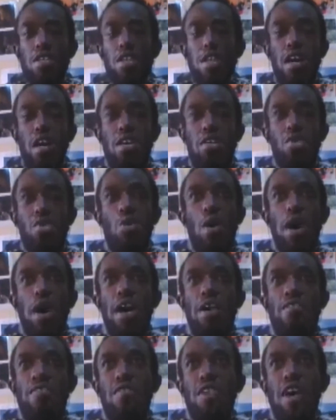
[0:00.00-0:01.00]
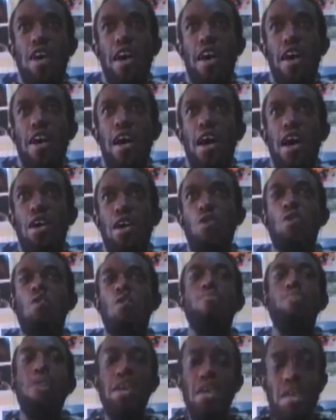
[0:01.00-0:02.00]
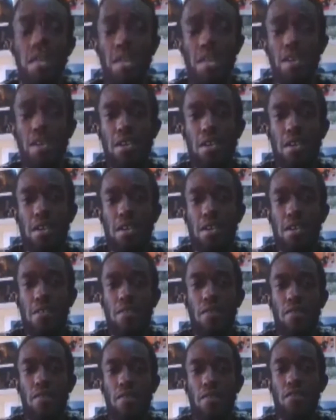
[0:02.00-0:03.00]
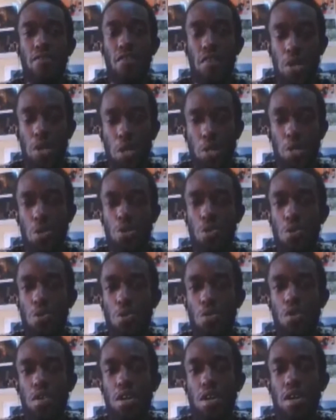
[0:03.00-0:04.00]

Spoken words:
and you have a compelling visual,